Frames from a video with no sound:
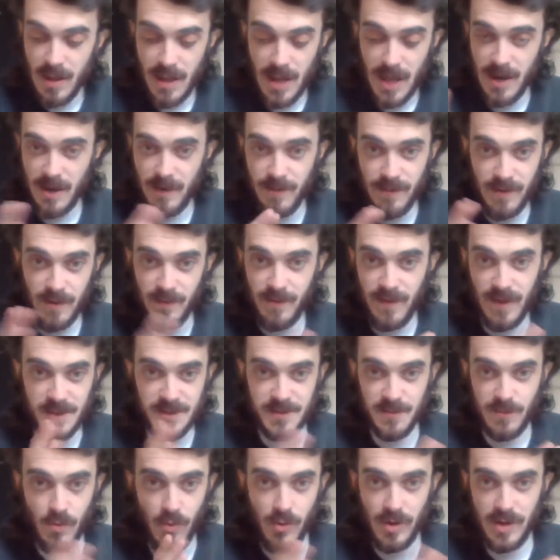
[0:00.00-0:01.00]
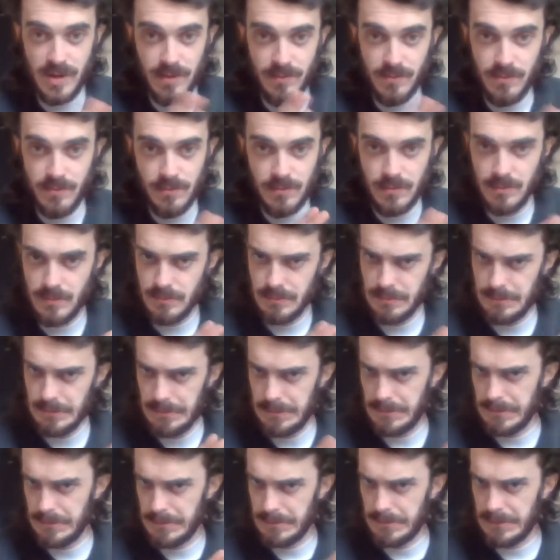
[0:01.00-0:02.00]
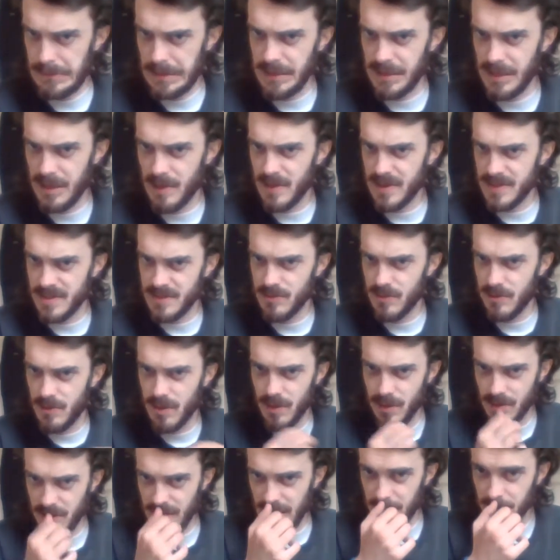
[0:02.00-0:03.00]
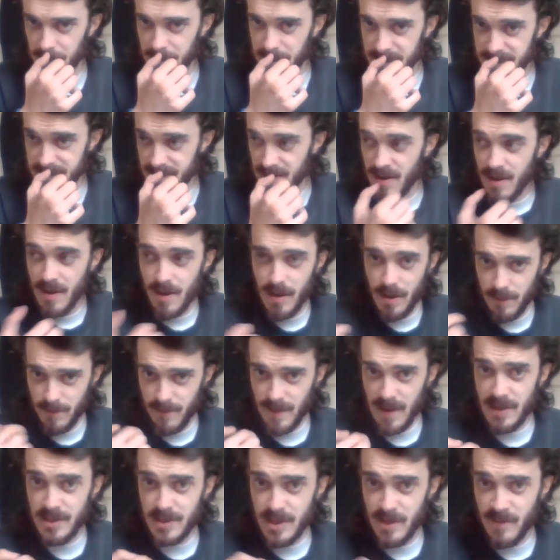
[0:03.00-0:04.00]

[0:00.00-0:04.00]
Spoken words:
NFL fans are already, in the US, not keen on this. Fans